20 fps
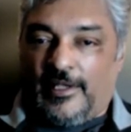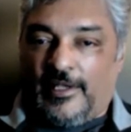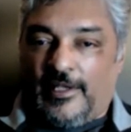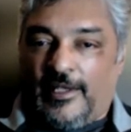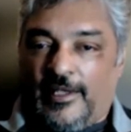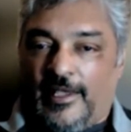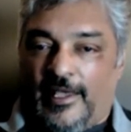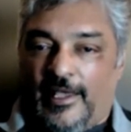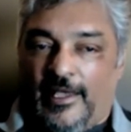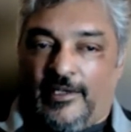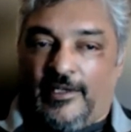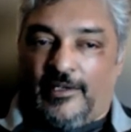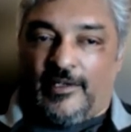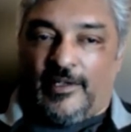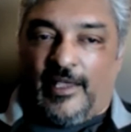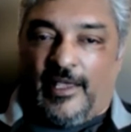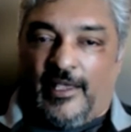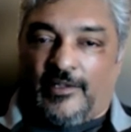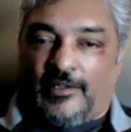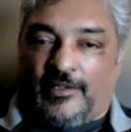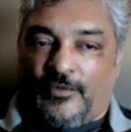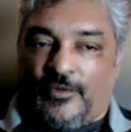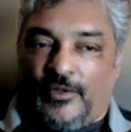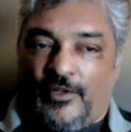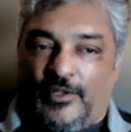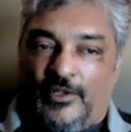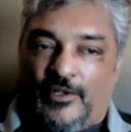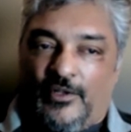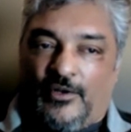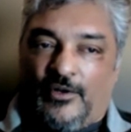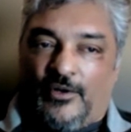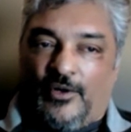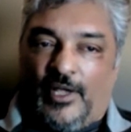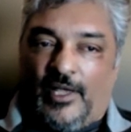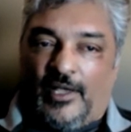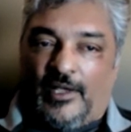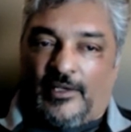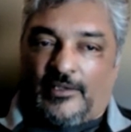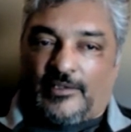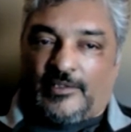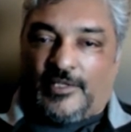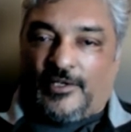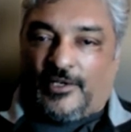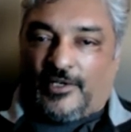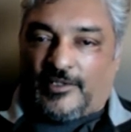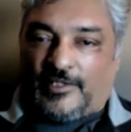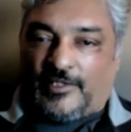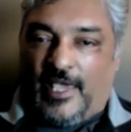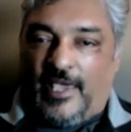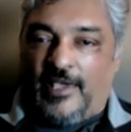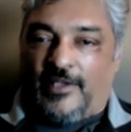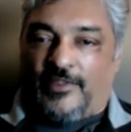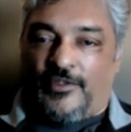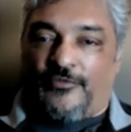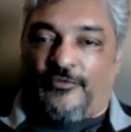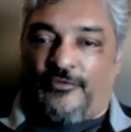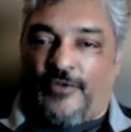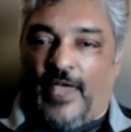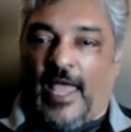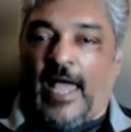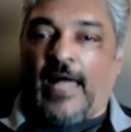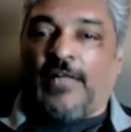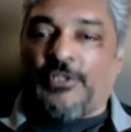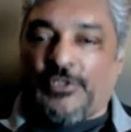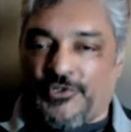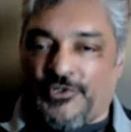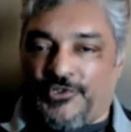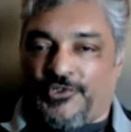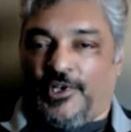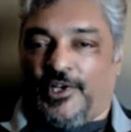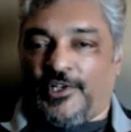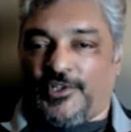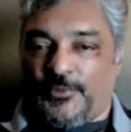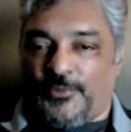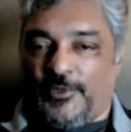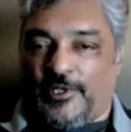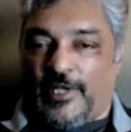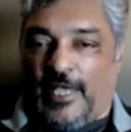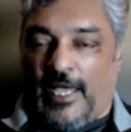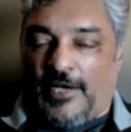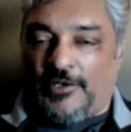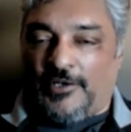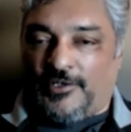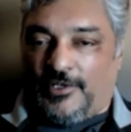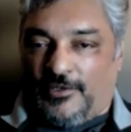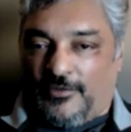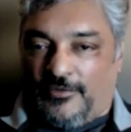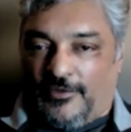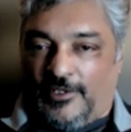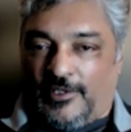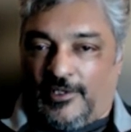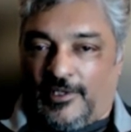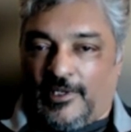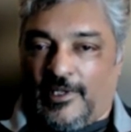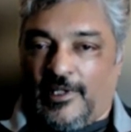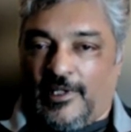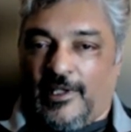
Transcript: And you know, take the value judgment out of it